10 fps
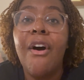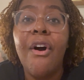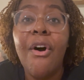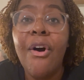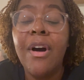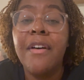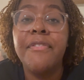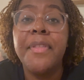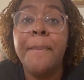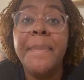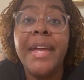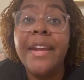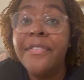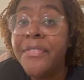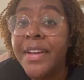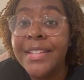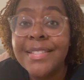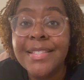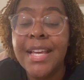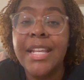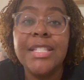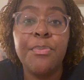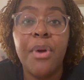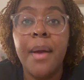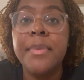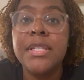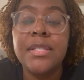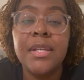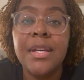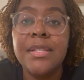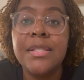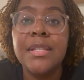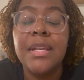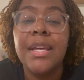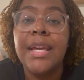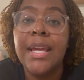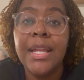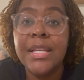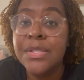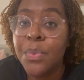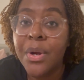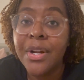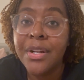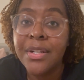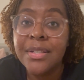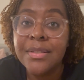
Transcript: all of the benefits that He's promised us in His Word.